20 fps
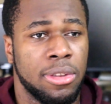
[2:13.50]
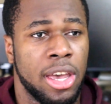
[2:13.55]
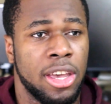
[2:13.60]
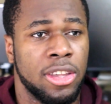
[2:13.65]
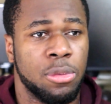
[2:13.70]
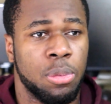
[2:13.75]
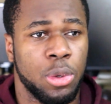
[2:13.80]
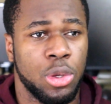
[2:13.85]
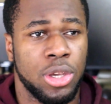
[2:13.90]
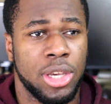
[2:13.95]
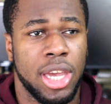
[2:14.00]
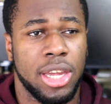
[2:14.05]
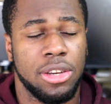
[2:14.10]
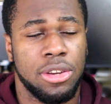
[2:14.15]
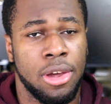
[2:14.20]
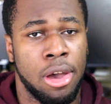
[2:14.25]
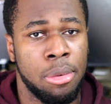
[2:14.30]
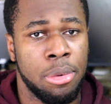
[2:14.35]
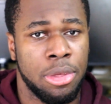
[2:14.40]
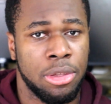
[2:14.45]
less, but you get
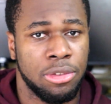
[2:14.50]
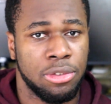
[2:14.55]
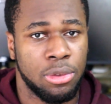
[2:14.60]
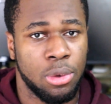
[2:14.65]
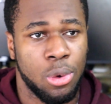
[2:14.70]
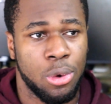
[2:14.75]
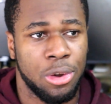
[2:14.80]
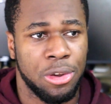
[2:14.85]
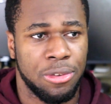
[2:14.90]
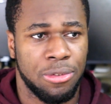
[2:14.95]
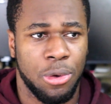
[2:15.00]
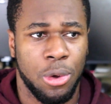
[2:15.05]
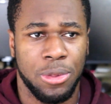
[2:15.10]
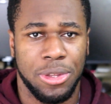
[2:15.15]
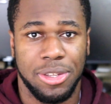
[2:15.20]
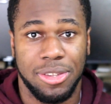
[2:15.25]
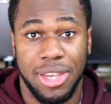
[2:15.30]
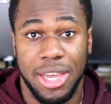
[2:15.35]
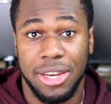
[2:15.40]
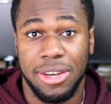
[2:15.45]
double the storage for
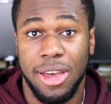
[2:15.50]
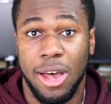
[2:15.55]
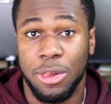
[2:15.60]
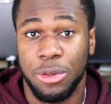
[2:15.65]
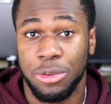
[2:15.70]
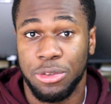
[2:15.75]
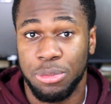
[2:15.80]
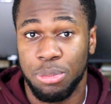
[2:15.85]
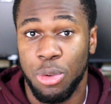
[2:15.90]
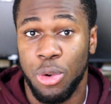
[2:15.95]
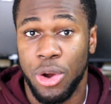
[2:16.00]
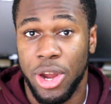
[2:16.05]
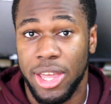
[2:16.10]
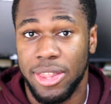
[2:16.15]
only $10 more,